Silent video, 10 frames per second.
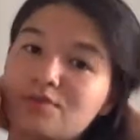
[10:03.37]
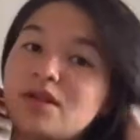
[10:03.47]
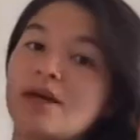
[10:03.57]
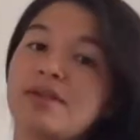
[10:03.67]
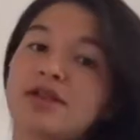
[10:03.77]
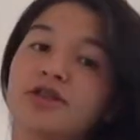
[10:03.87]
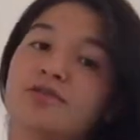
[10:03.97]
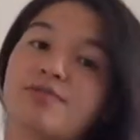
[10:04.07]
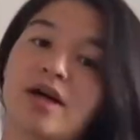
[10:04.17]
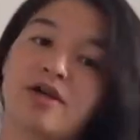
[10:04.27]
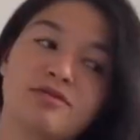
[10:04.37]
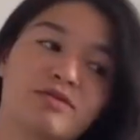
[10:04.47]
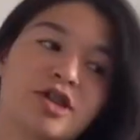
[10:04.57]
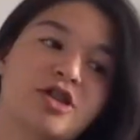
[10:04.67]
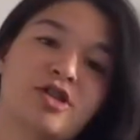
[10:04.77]
what I'm into. But I'll
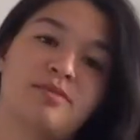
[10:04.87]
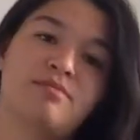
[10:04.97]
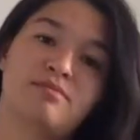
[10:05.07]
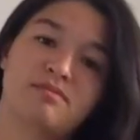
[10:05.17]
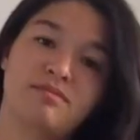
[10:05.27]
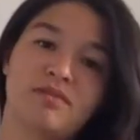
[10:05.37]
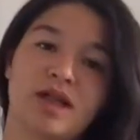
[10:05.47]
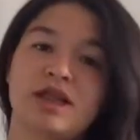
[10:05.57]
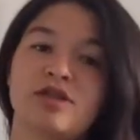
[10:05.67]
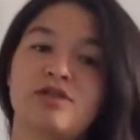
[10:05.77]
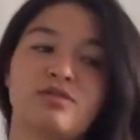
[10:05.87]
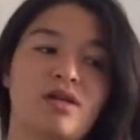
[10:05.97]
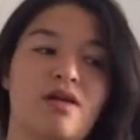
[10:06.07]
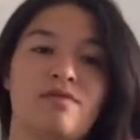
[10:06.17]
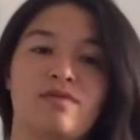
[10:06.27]
teach them, like, to
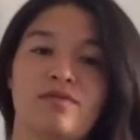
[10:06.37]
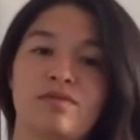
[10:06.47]
love